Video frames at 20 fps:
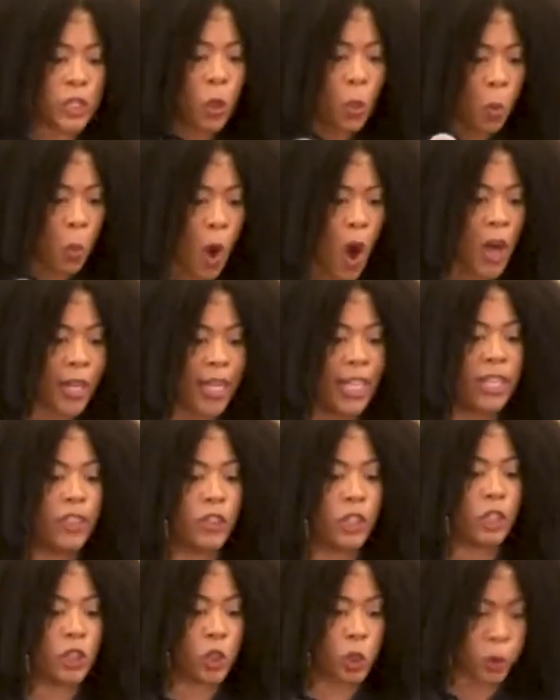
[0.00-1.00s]
to walk in
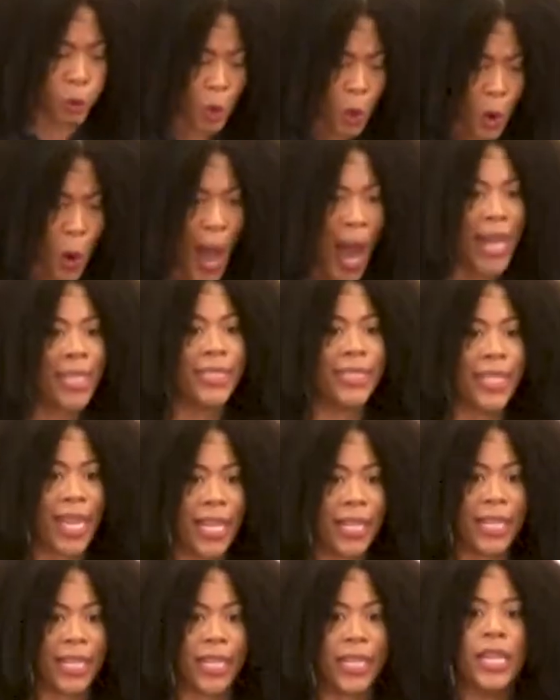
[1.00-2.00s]
the true
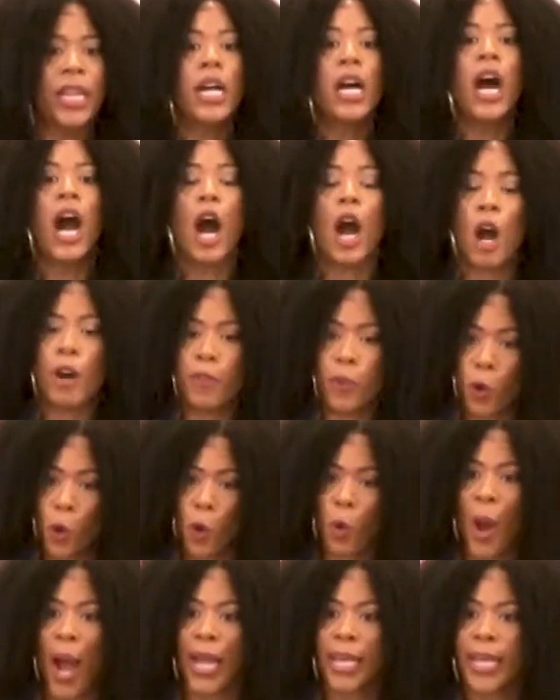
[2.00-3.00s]
identity of
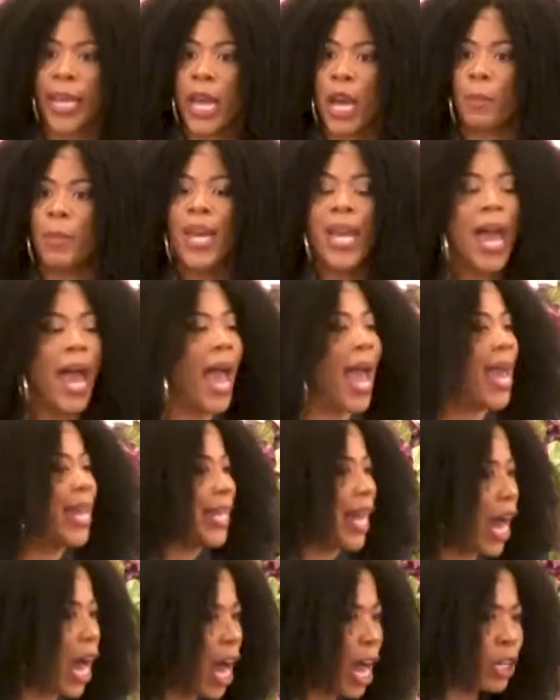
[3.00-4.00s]
who I am. An
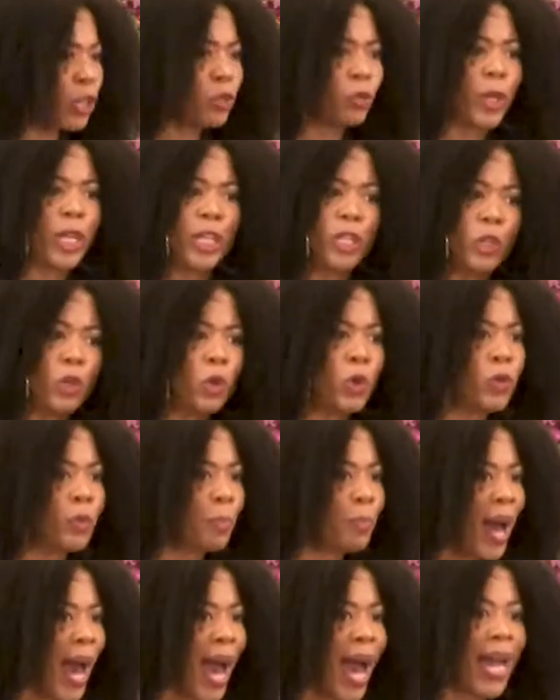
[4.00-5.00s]
unrenewed
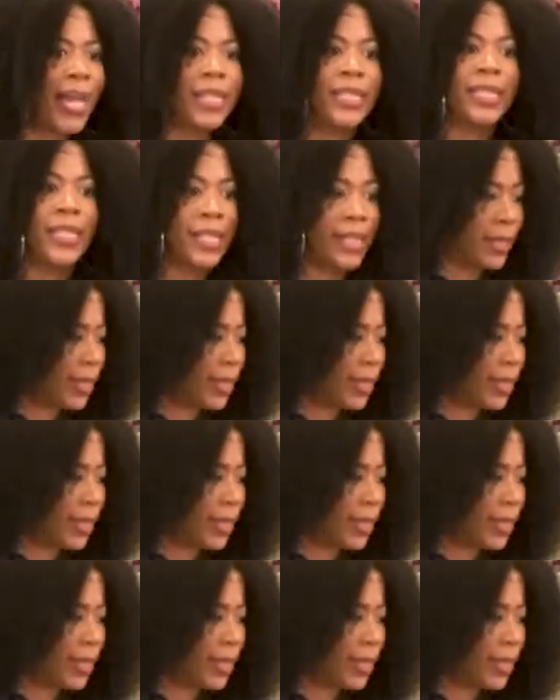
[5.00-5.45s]
mind does